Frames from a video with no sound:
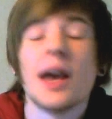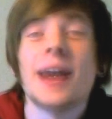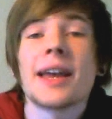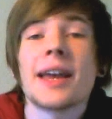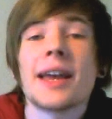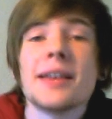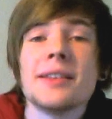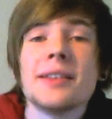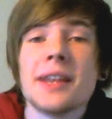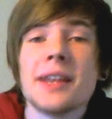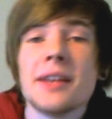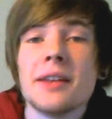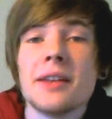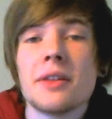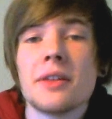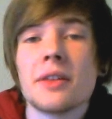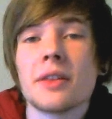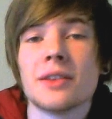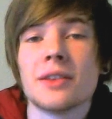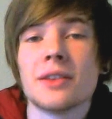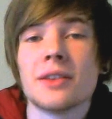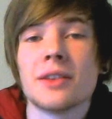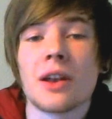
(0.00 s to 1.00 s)
Against
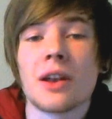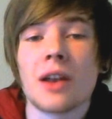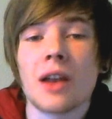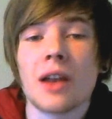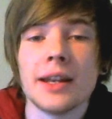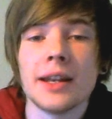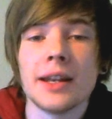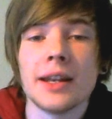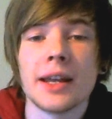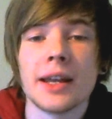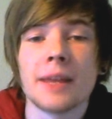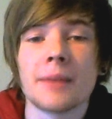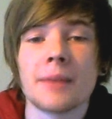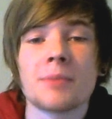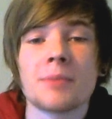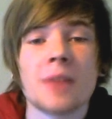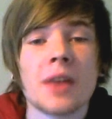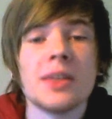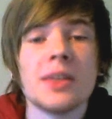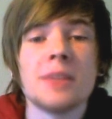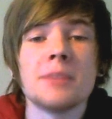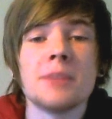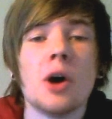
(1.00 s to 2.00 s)
anything that isn't lightning,
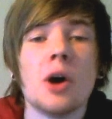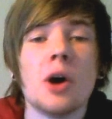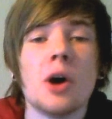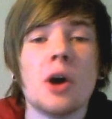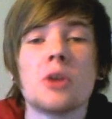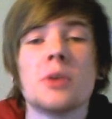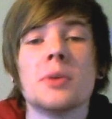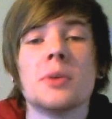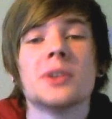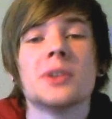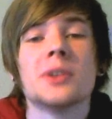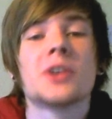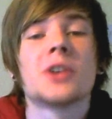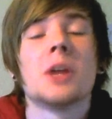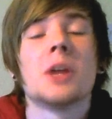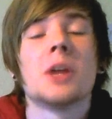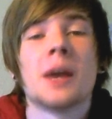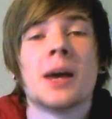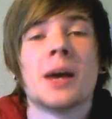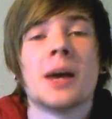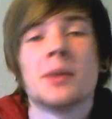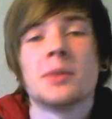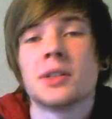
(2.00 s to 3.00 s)
this Pokemon is going
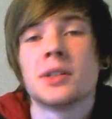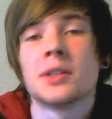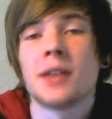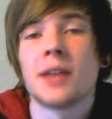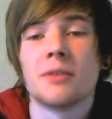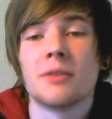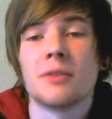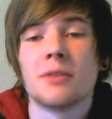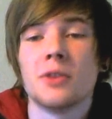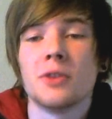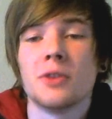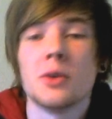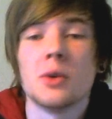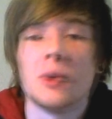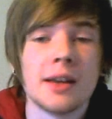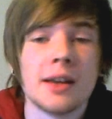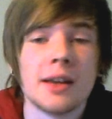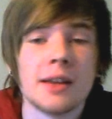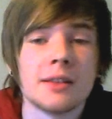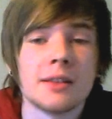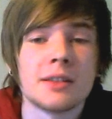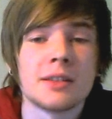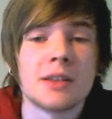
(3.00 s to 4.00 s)
to be able to take a few
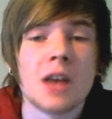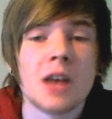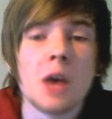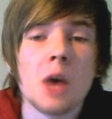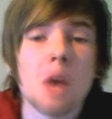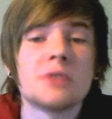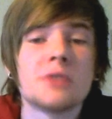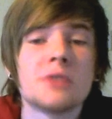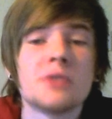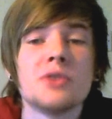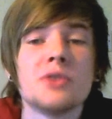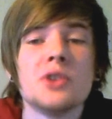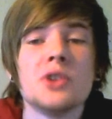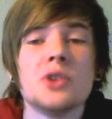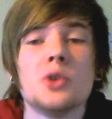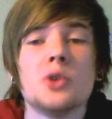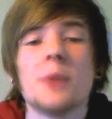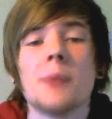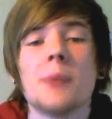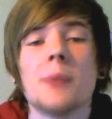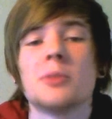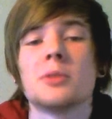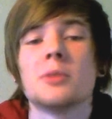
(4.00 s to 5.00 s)
hits, which frees
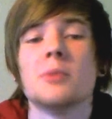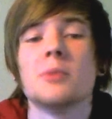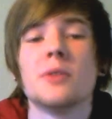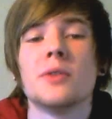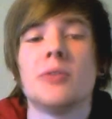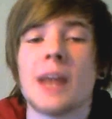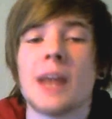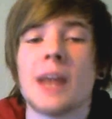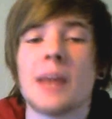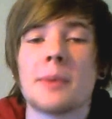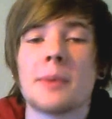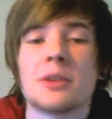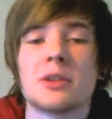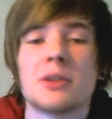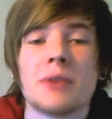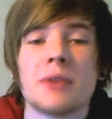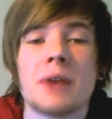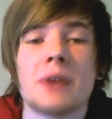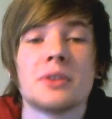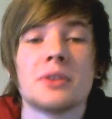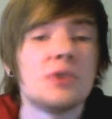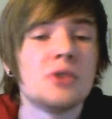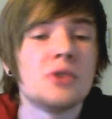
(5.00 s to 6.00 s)
you up to move the damage
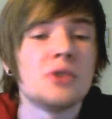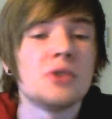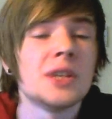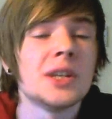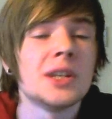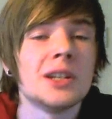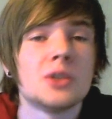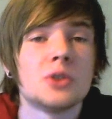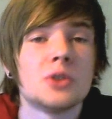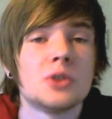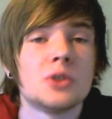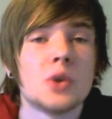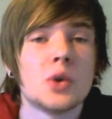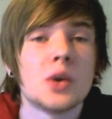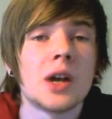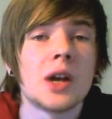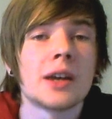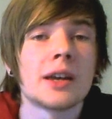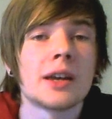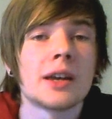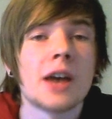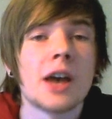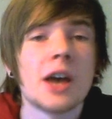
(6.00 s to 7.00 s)
around as freely as you
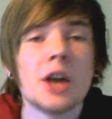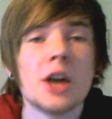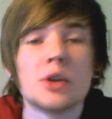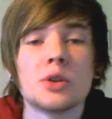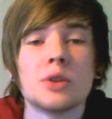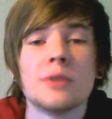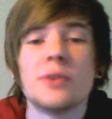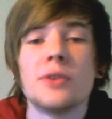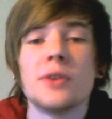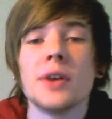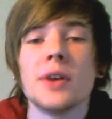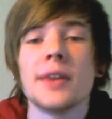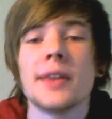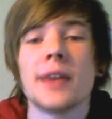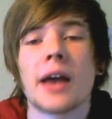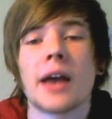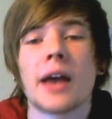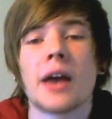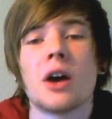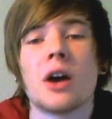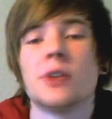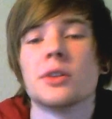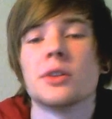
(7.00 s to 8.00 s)
like to avoid the
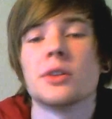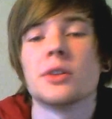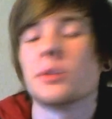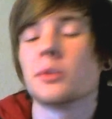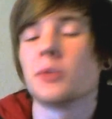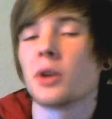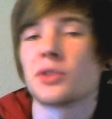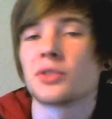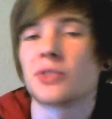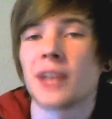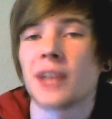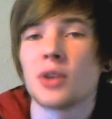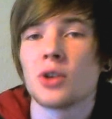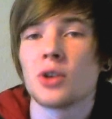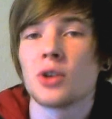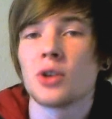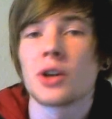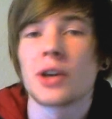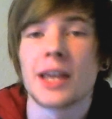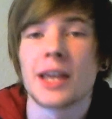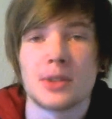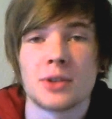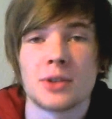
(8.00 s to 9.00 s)
KOs while
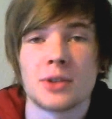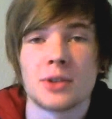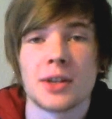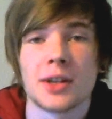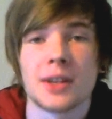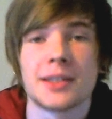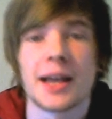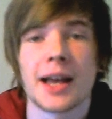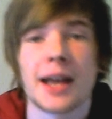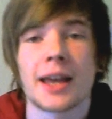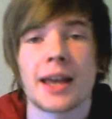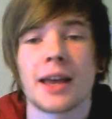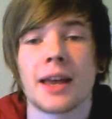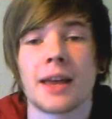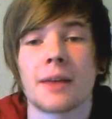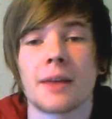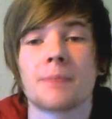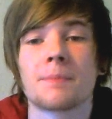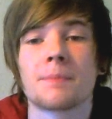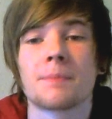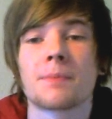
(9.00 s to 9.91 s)
Samurott keeps on attacking.